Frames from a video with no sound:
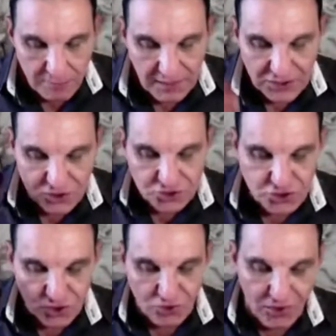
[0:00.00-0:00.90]
But he
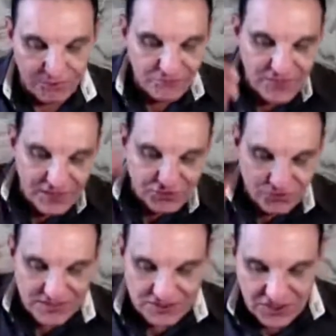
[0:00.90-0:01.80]
shook off the
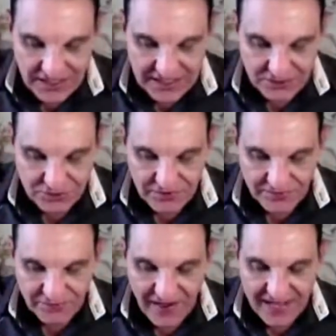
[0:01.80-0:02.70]
creature into
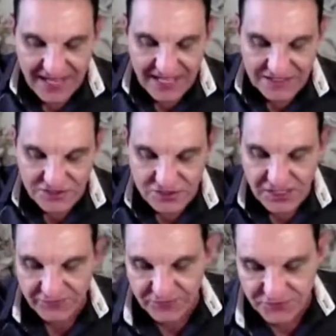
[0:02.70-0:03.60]
the fire and
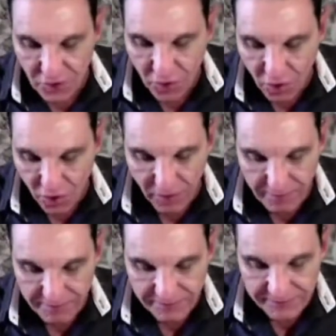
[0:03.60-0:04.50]
suffered no harm.
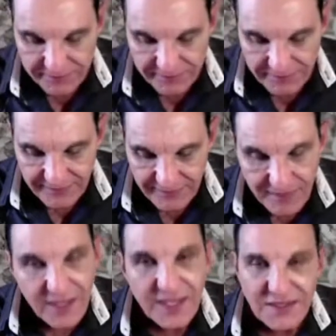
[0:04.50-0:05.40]

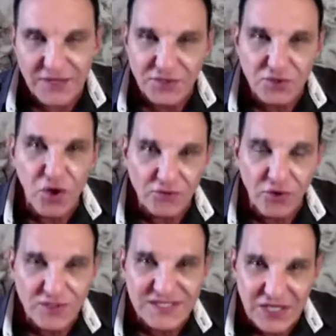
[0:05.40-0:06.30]
Now, did God
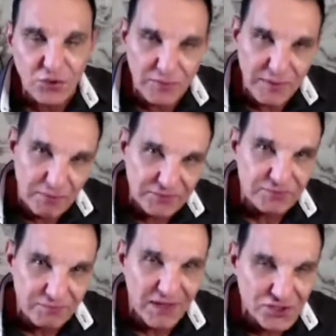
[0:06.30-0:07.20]
not say you'll be
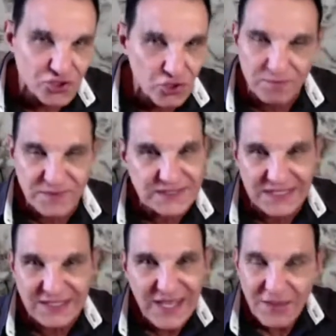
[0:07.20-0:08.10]
bitten by serpents
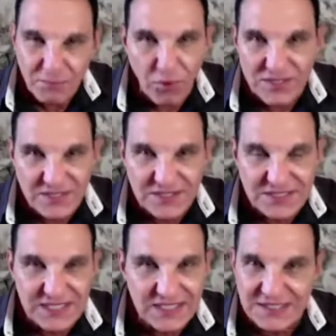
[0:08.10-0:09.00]
and
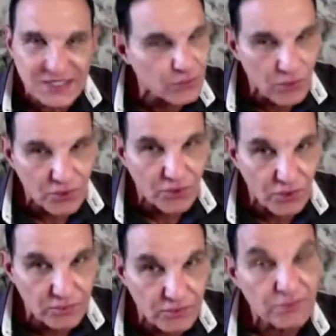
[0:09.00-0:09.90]
poisonous things and it will not
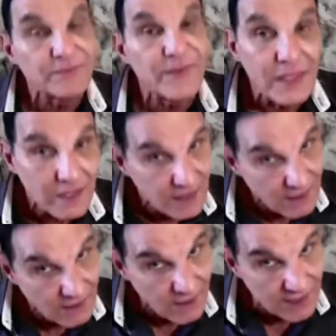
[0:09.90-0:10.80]
harm you?
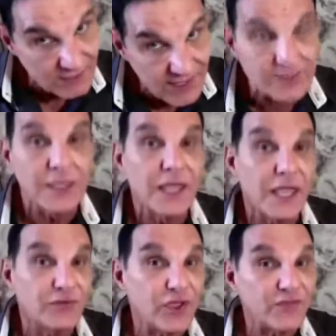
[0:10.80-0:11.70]
Amen.
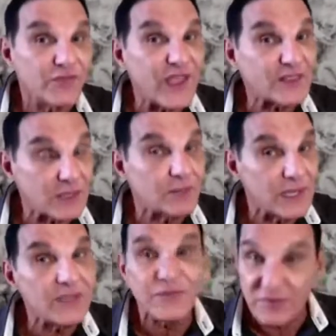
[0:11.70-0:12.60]
If you have faith and
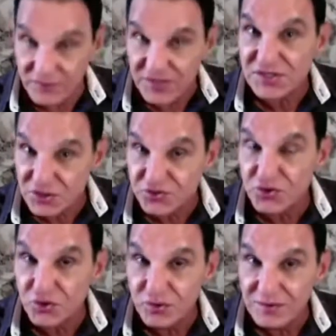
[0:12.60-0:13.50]
belief, this is
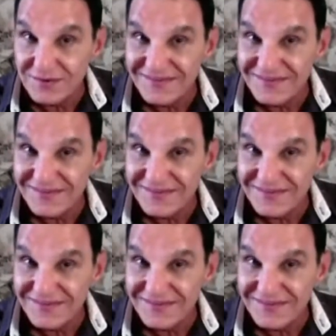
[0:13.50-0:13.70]
true.